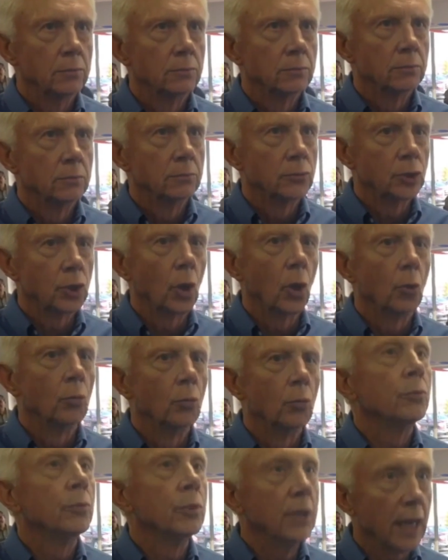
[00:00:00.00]
So,
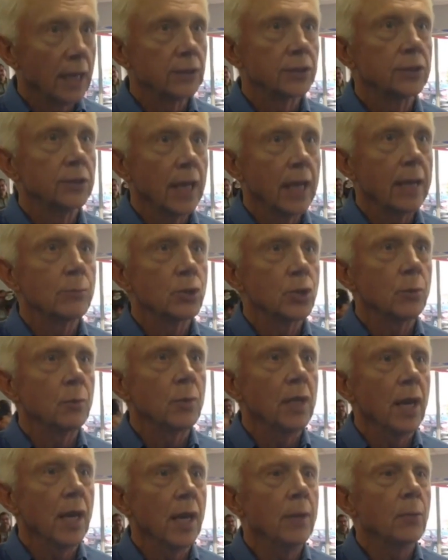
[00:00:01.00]
yes, names should be named
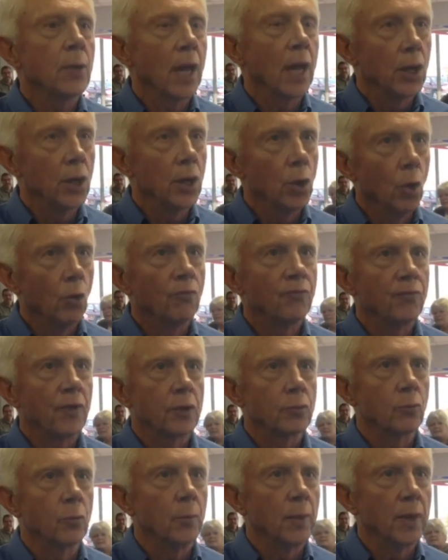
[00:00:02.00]
and no federal
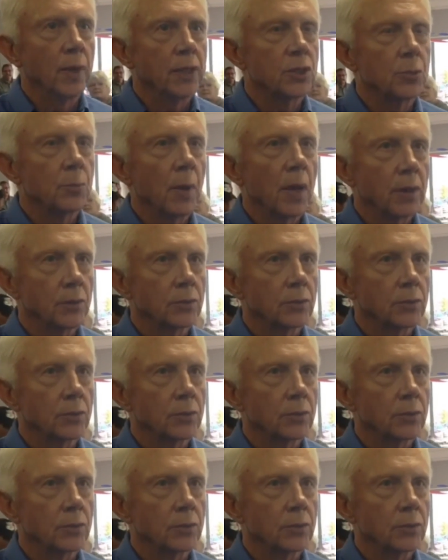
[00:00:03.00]
money spent.